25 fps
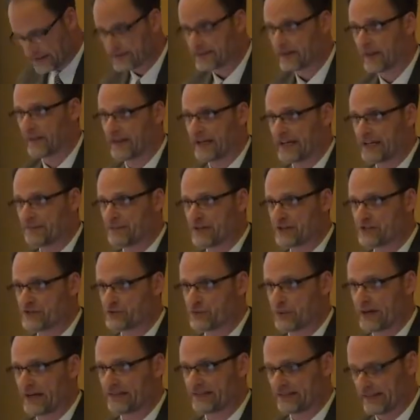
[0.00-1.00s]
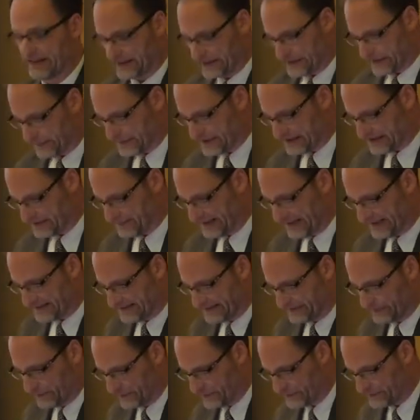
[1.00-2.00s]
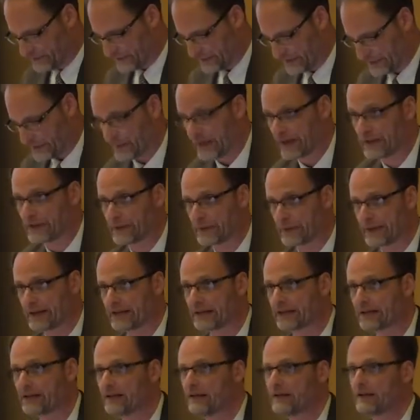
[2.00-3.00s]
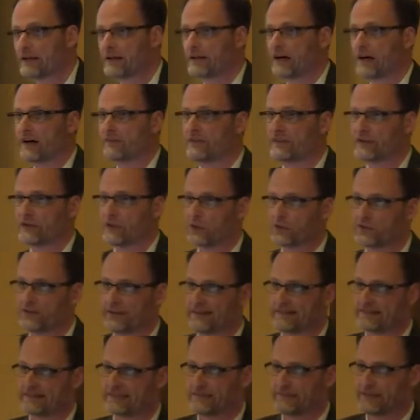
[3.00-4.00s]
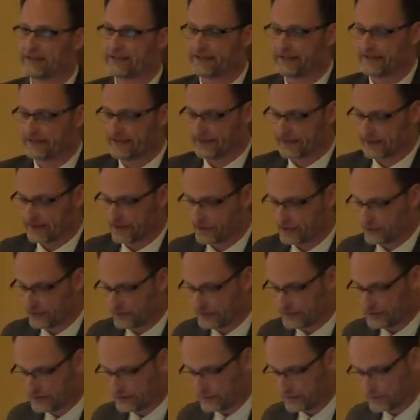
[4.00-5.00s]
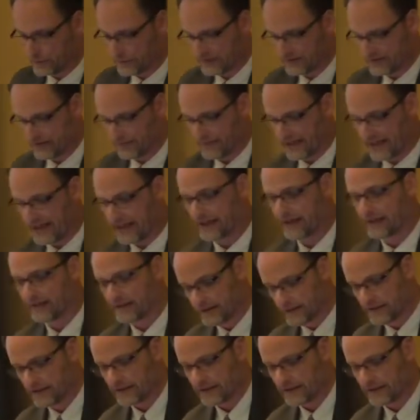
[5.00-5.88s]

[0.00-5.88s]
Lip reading: The lead translator responsible for the rendering of the Old Testament into Kikuyu was a man